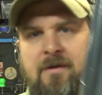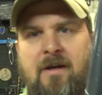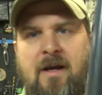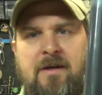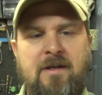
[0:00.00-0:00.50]

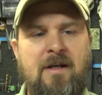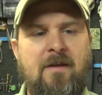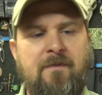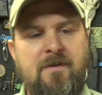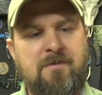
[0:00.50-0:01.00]
And
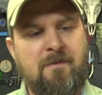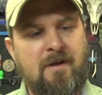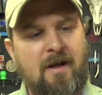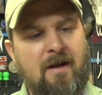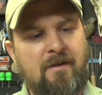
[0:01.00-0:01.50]
again, this one
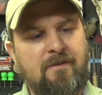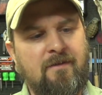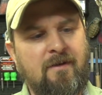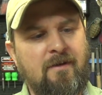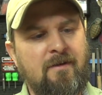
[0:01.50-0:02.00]
has
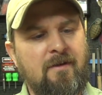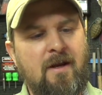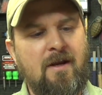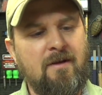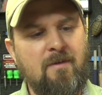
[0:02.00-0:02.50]

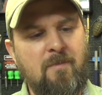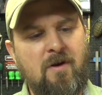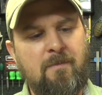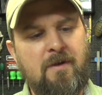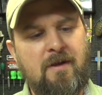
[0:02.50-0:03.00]
a
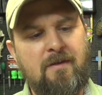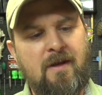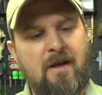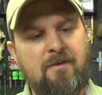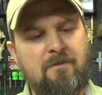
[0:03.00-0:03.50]
compartment in the
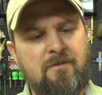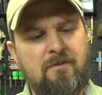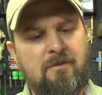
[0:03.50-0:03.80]
handle.